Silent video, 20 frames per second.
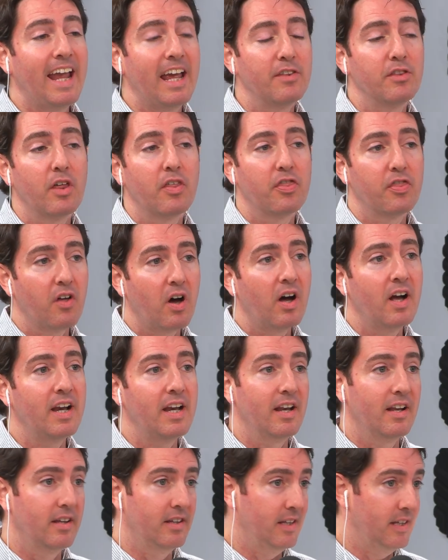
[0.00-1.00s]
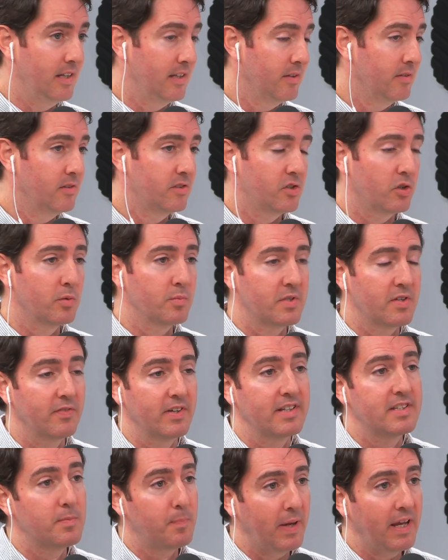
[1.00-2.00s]
And the thought in terms of
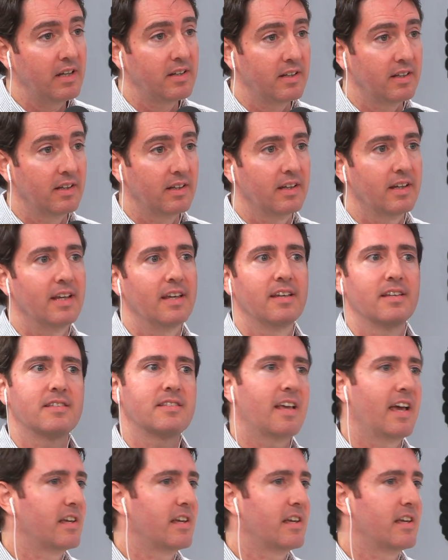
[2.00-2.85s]
expanding is,